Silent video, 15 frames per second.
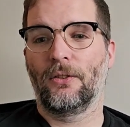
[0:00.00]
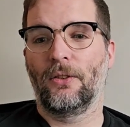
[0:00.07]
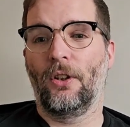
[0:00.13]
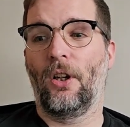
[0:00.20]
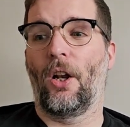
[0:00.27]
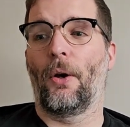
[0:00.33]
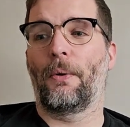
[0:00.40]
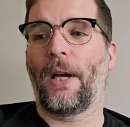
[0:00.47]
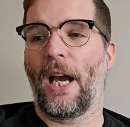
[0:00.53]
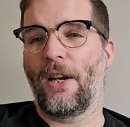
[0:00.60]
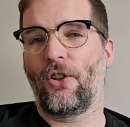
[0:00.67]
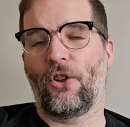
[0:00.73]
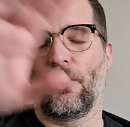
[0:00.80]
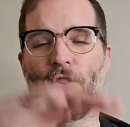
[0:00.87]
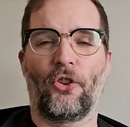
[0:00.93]

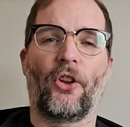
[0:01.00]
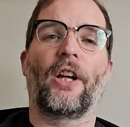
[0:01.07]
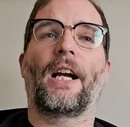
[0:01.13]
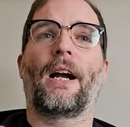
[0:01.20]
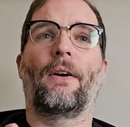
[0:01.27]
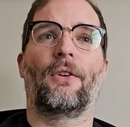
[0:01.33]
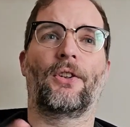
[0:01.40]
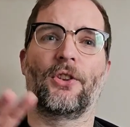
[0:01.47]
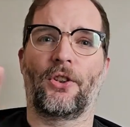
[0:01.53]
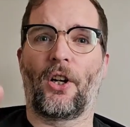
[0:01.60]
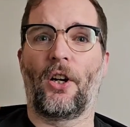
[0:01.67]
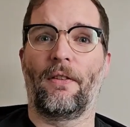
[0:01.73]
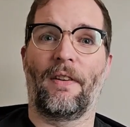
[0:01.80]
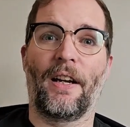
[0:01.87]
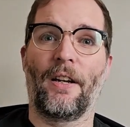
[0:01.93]
locations that characters
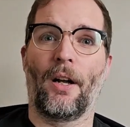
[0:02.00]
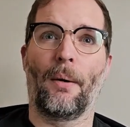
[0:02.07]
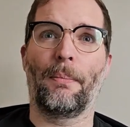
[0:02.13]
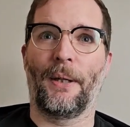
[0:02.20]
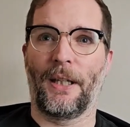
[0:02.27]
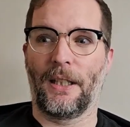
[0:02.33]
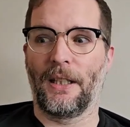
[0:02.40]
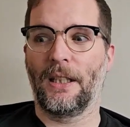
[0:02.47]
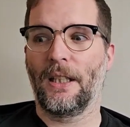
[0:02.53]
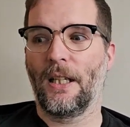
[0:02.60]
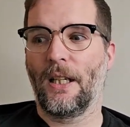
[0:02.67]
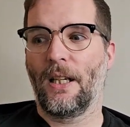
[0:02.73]
kind of end up in,